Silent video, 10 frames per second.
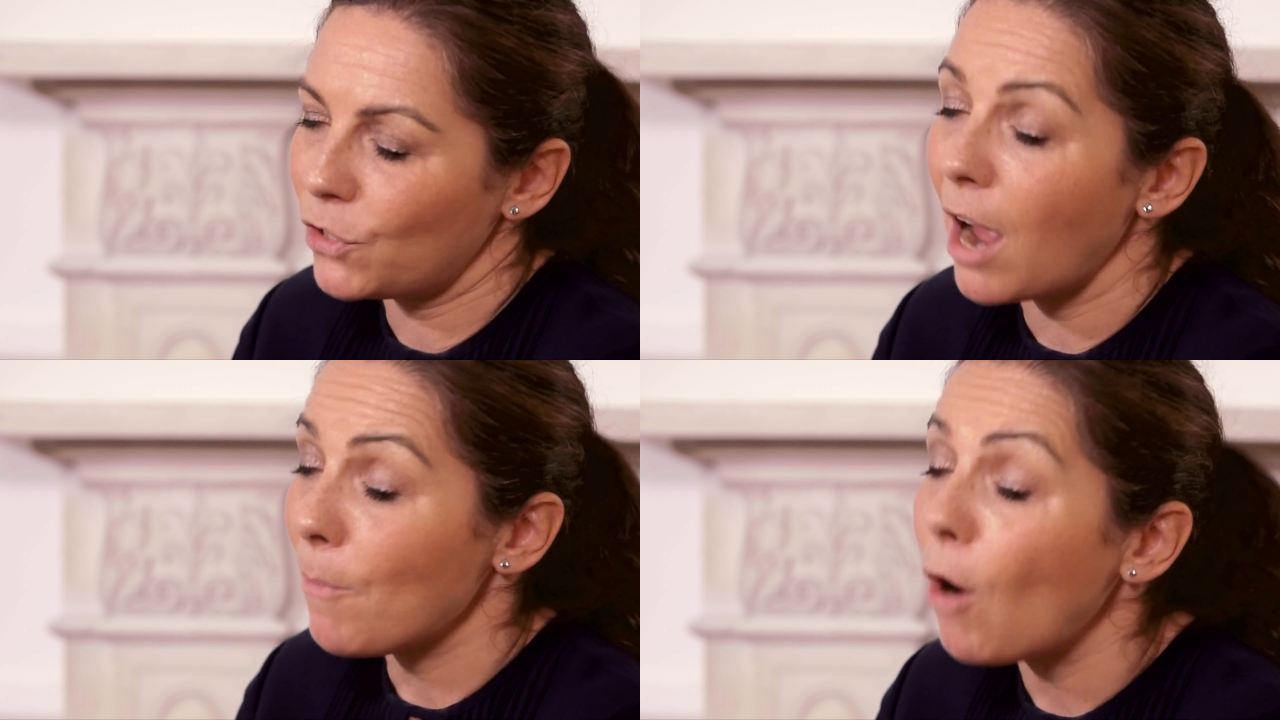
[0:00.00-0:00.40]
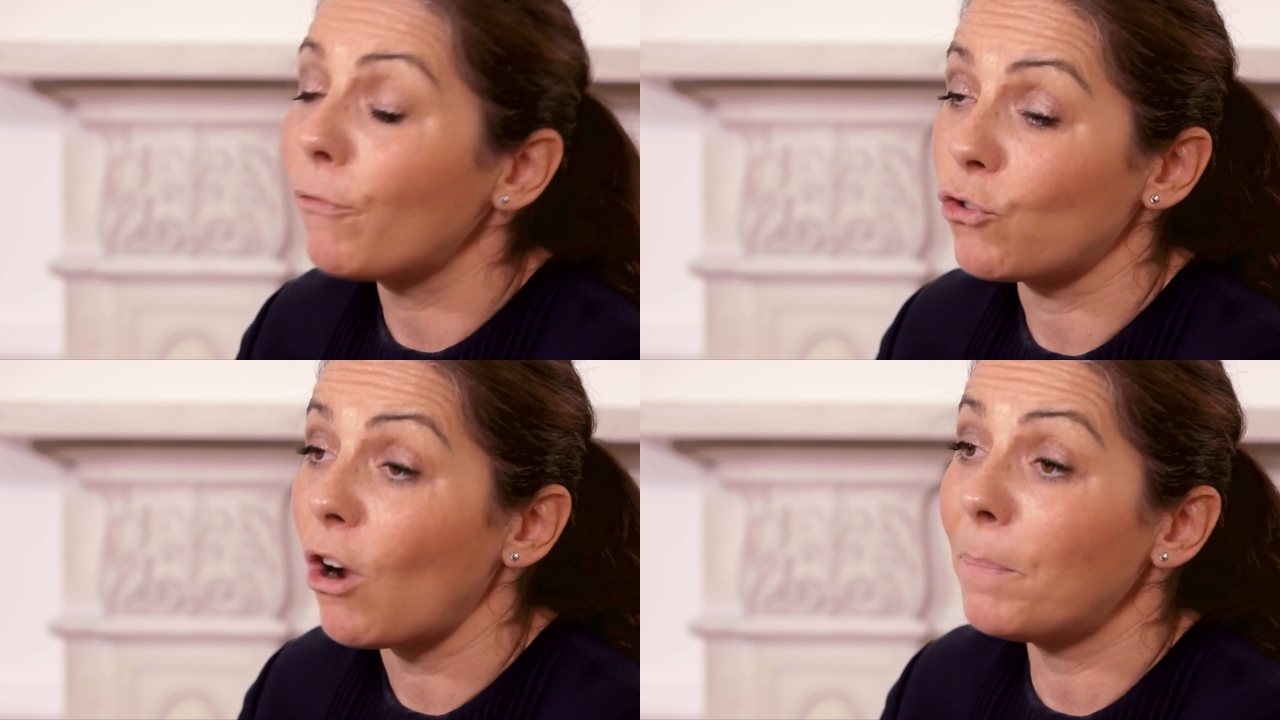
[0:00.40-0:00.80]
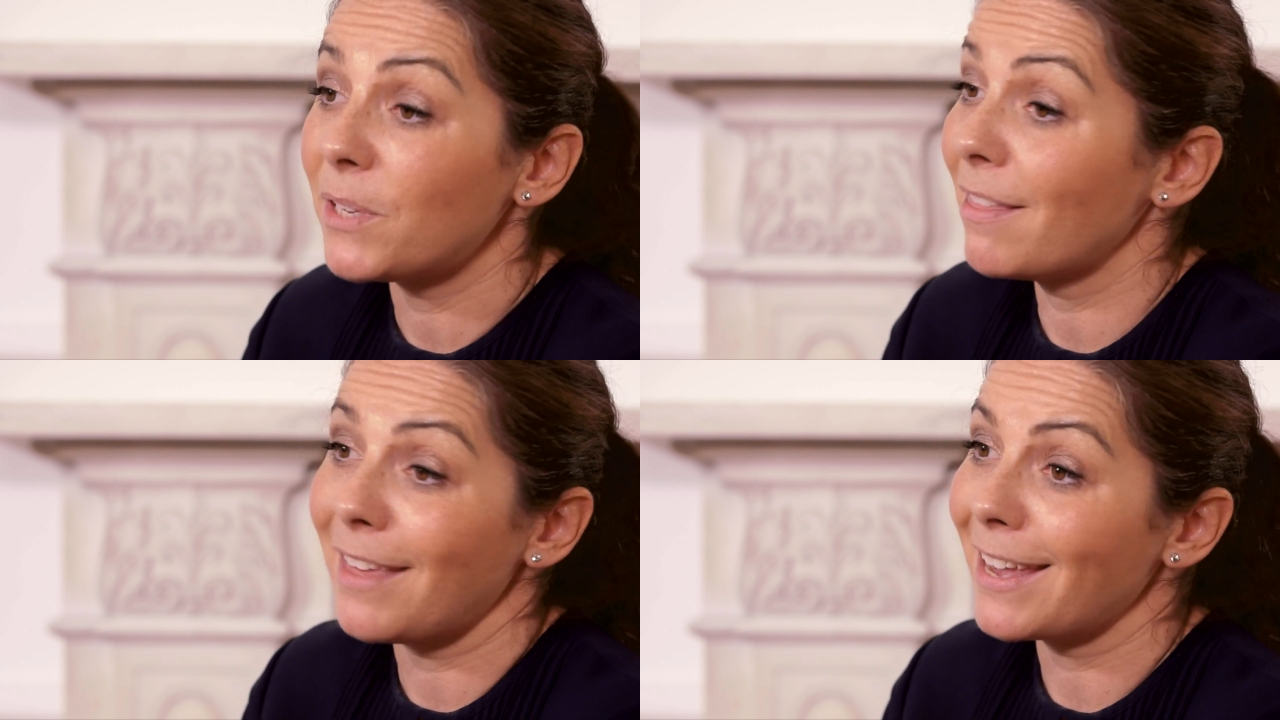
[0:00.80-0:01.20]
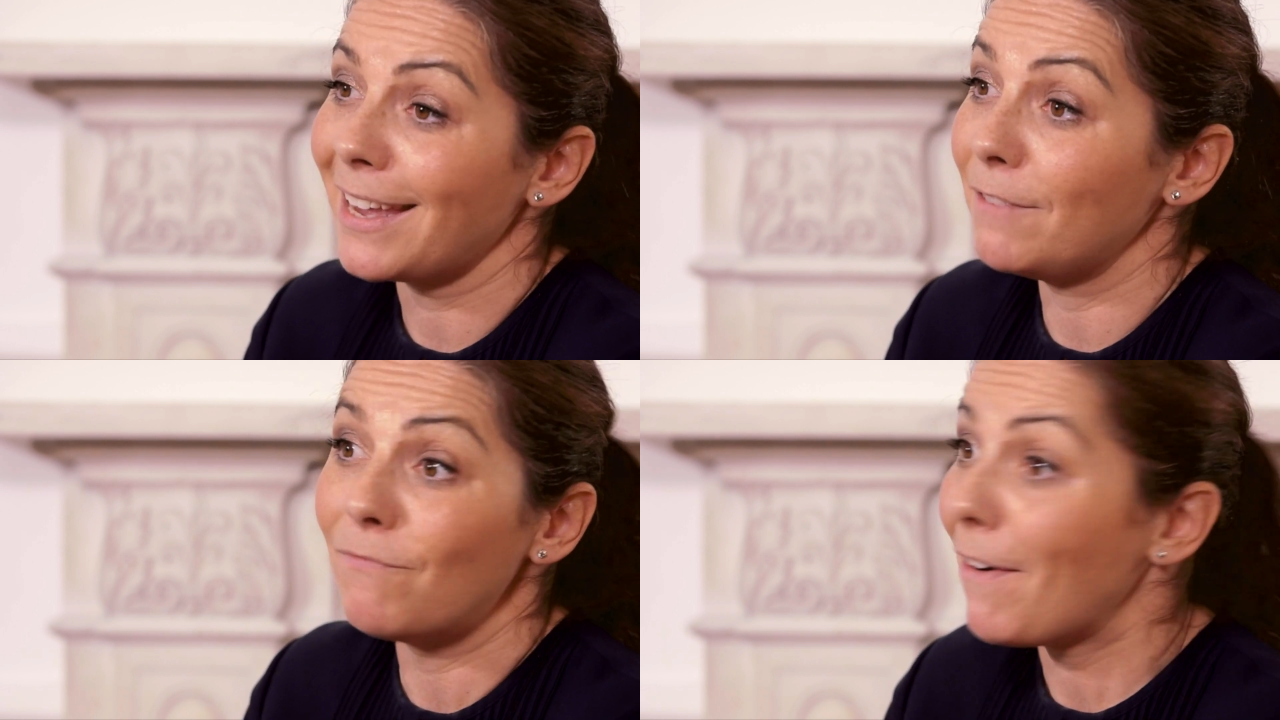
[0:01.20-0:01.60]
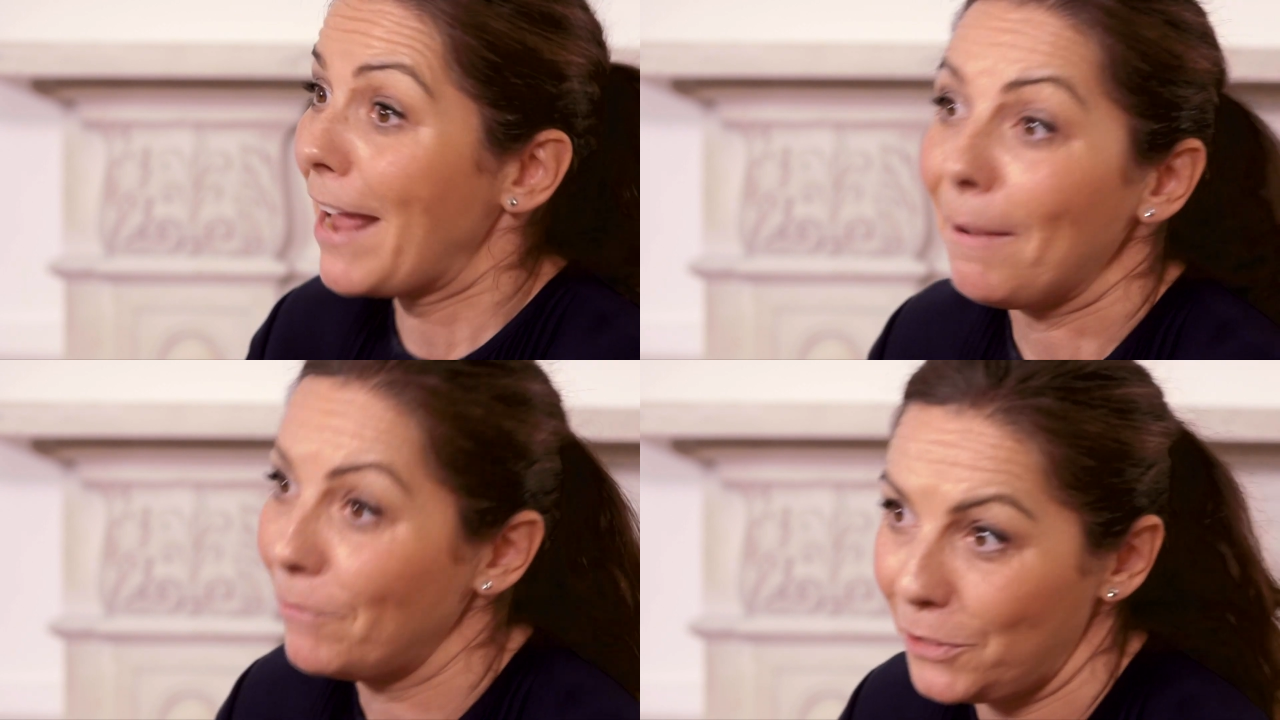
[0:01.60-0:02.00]
time off drops, I think, is very
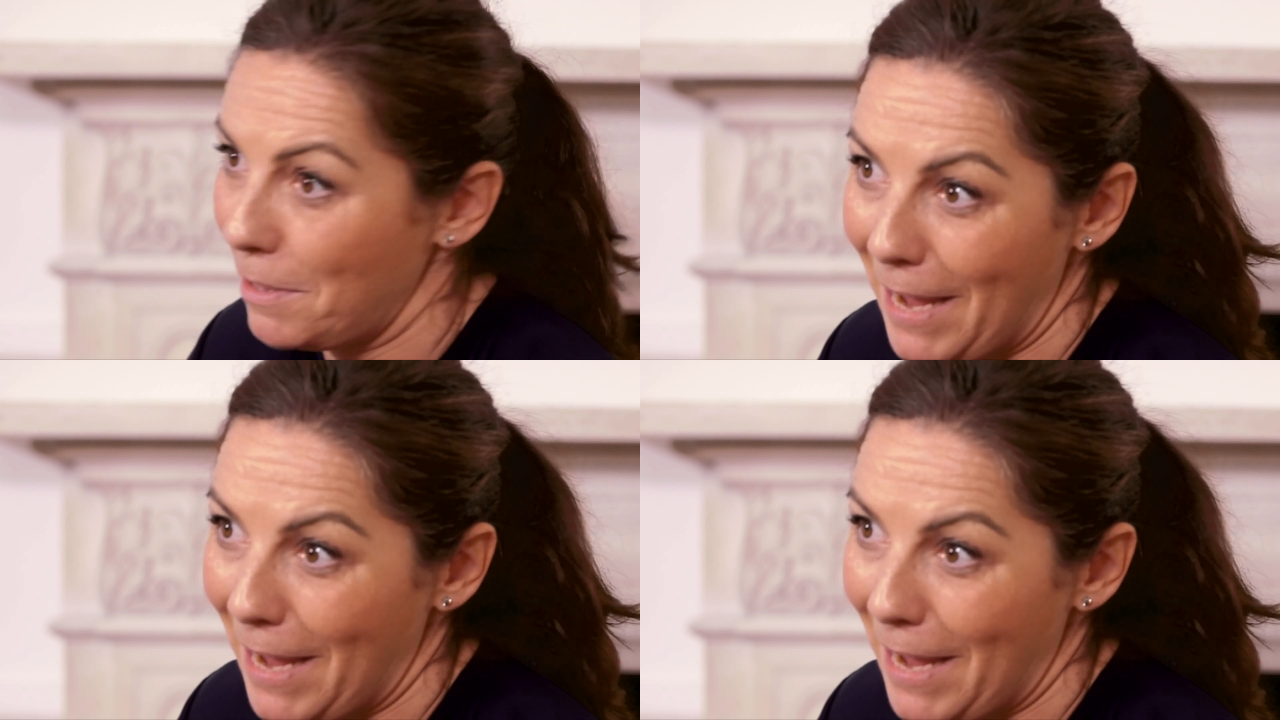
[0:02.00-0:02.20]
helpful to the